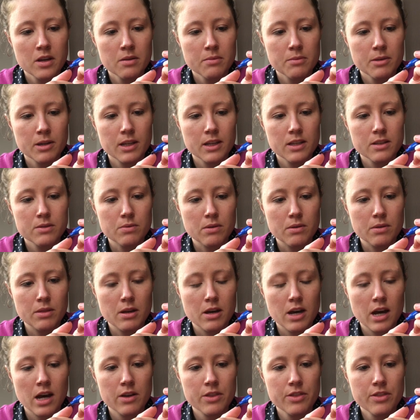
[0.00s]
Because when the
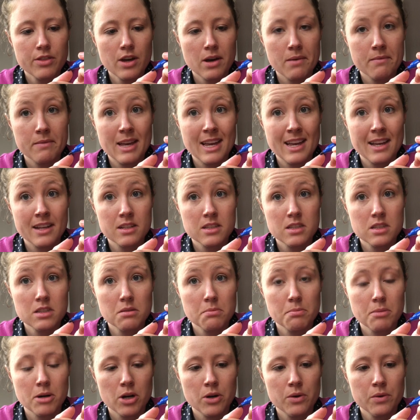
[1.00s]
thumb hits the
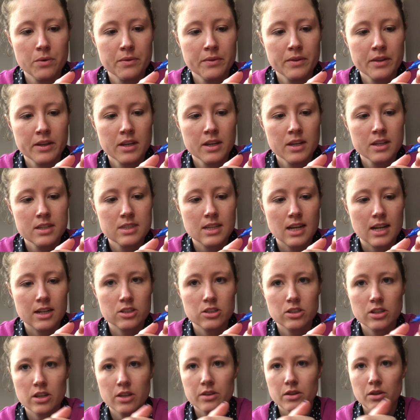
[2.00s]
bow, it's
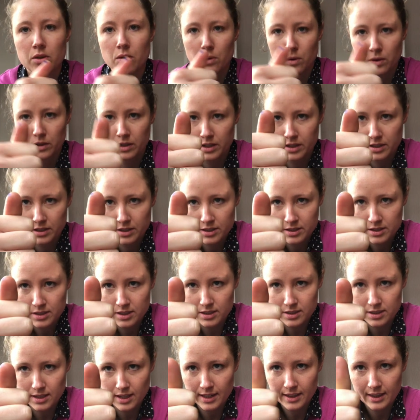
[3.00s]
actually on the corner,
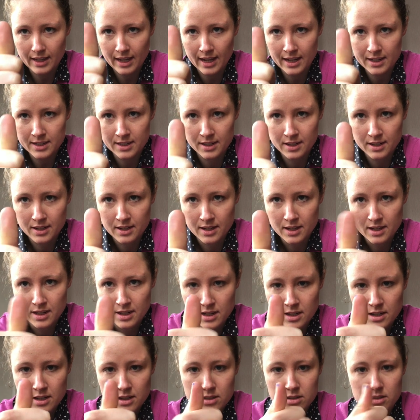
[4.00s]
just like that.
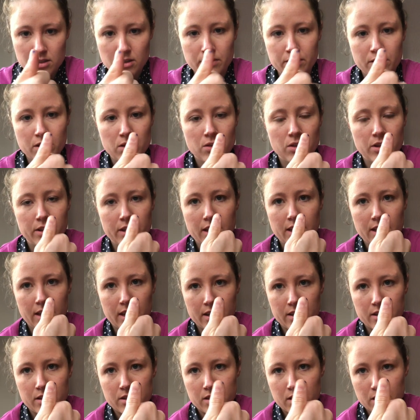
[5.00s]
So if you're looking at
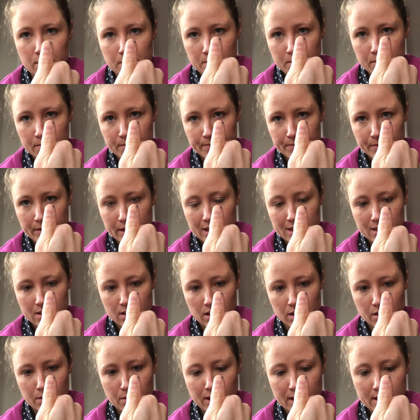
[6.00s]
your thumb, it's on
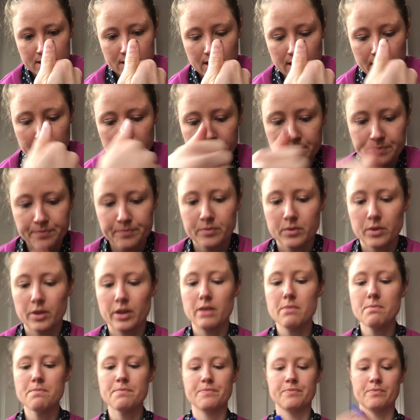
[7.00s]
the right side,
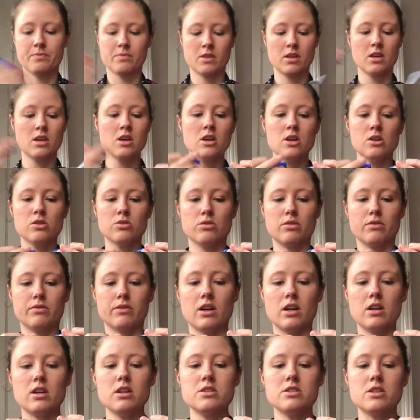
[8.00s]
okay? So we've
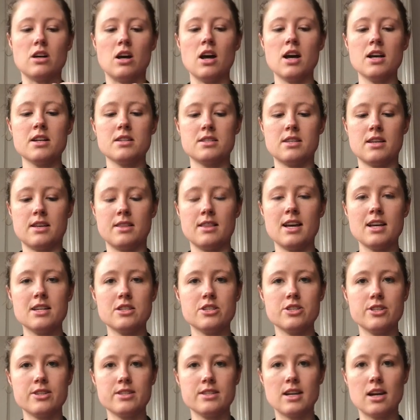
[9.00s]
got our dots, and that's
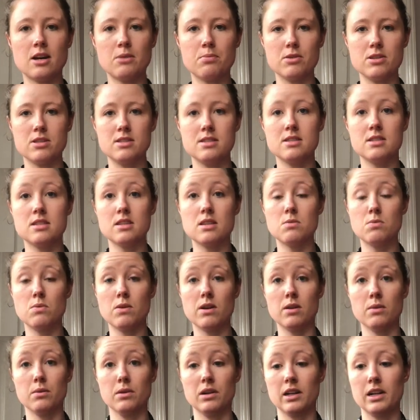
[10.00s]
just to help us see
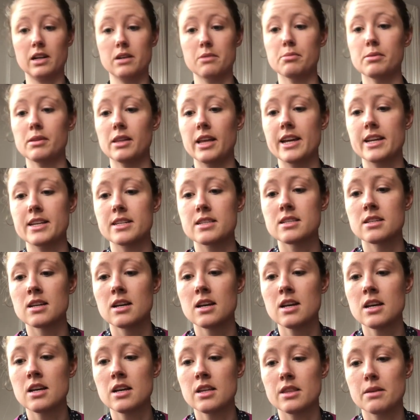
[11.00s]
where we're gonna place
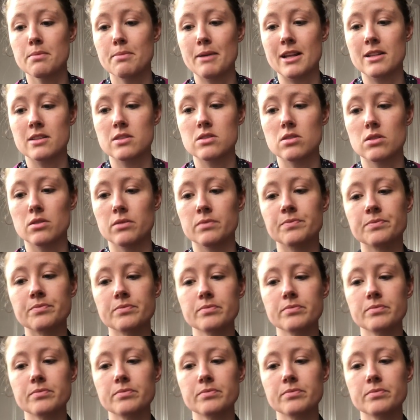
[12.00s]
the pencil.